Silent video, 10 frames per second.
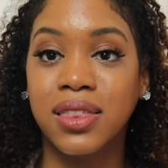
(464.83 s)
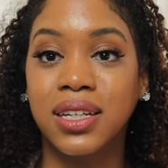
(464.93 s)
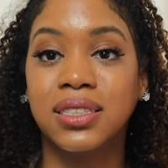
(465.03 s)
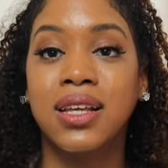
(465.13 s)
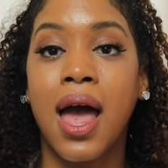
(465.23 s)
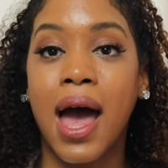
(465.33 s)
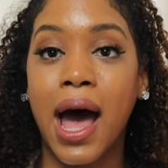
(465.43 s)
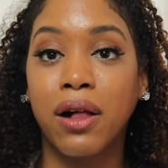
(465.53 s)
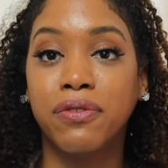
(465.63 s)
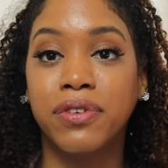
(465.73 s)
this
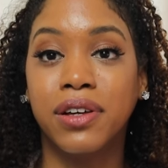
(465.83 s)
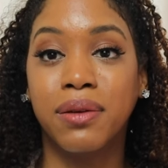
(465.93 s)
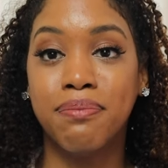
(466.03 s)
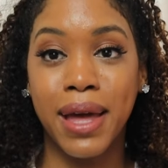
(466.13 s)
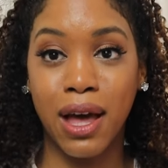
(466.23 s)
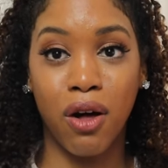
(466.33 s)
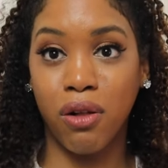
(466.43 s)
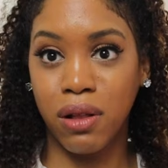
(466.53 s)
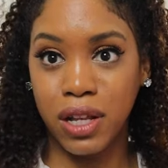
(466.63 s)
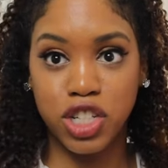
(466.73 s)
alpha
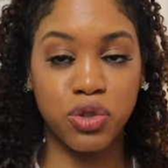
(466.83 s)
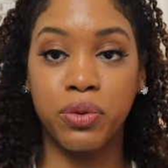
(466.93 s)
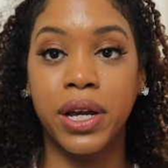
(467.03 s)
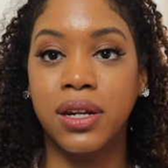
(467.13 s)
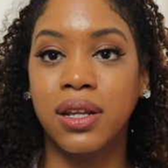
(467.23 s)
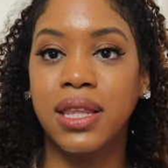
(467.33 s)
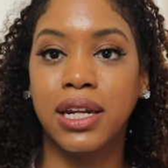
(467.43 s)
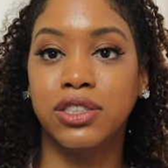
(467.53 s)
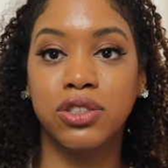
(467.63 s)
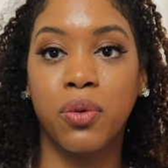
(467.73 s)
male trend
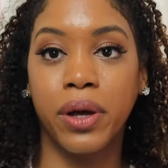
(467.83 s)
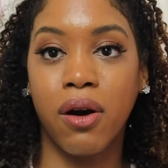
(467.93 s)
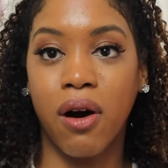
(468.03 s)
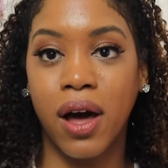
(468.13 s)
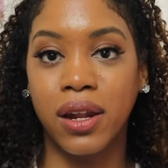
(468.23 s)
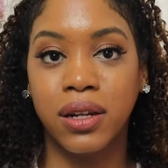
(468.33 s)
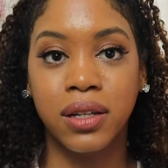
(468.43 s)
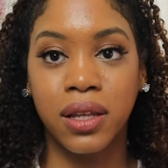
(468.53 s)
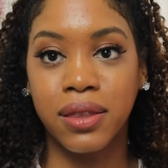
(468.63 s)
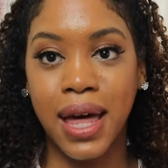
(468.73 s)
that is going on
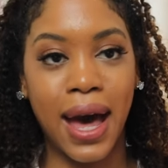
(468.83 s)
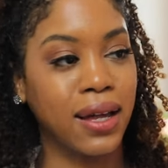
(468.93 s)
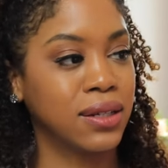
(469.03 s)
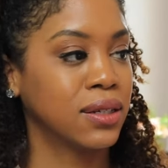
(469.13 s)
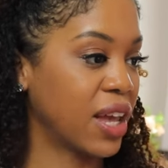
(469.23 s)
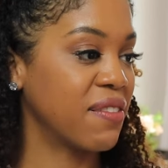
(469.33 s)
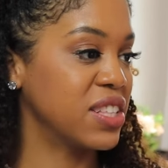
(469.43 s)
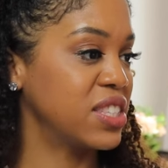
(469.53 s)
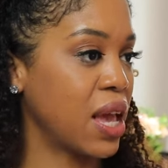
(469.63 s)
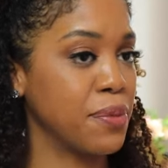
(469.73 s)
that
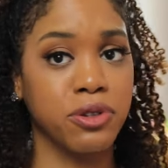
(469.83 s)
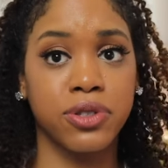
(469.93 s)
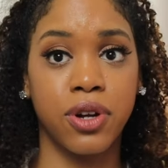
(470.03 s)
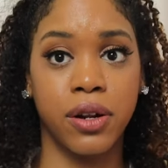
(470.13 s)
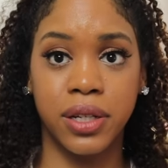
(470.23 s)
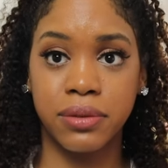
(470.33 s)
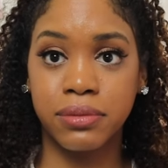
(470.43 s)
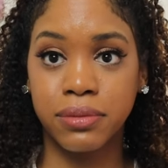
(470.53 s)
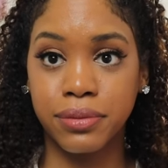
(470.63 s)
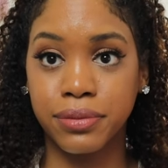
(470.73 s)
Kevin Samuels started.
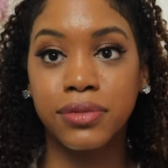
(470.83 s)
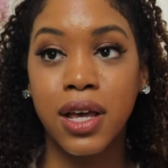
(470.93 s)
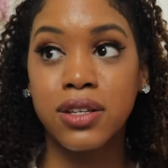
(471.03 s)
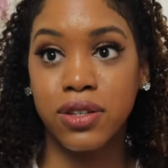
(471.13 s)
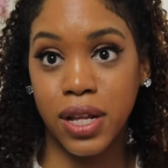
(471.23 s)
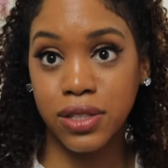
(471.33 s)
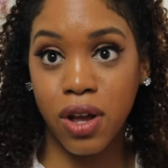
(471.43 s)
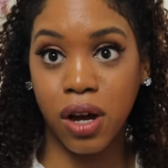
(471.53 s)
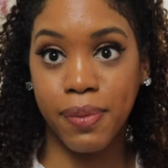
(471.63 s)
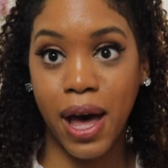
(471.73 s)
So let's
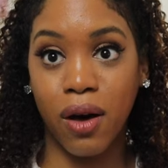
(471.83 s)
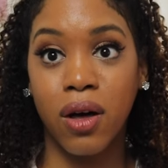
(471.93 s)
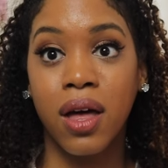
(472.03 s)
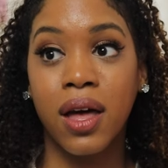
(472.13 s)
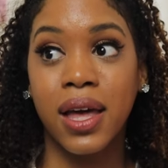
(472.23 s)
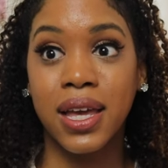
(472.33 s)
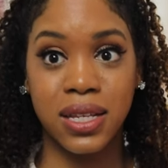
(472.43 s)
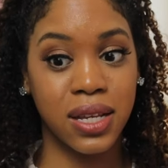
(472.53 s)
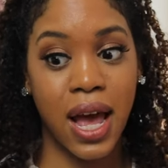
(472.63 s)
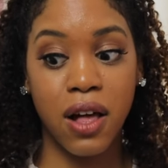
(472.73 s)
talk about
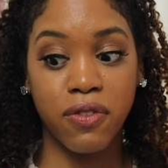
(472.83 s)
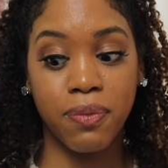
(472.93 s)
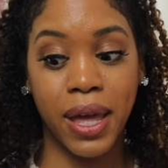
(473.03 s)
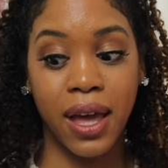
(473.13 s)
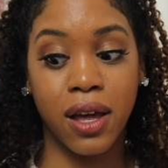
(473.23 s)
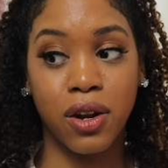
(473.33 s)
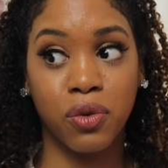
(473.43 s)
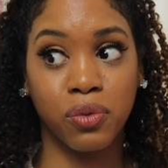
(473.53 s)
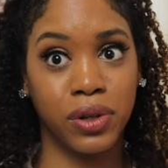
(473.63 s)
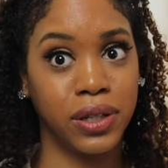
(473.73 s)
is an alpha man
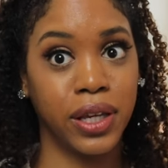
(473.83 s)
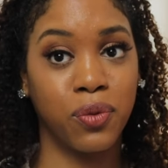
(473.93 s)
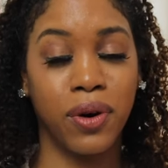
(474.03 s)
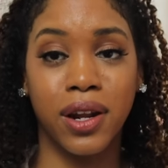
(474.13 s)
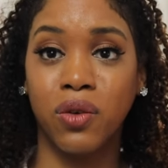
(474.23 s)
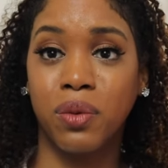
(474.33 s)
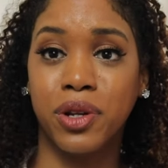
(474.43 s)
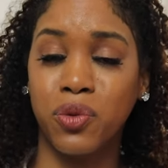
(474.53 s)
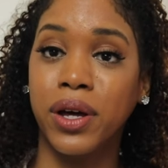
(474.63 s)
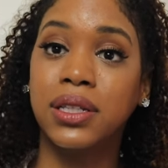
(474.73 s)
really what a
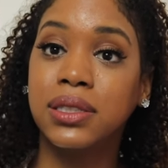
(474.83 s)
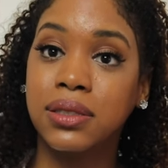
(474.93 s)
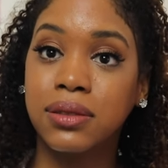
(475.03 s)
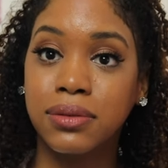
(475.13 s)
woman wants?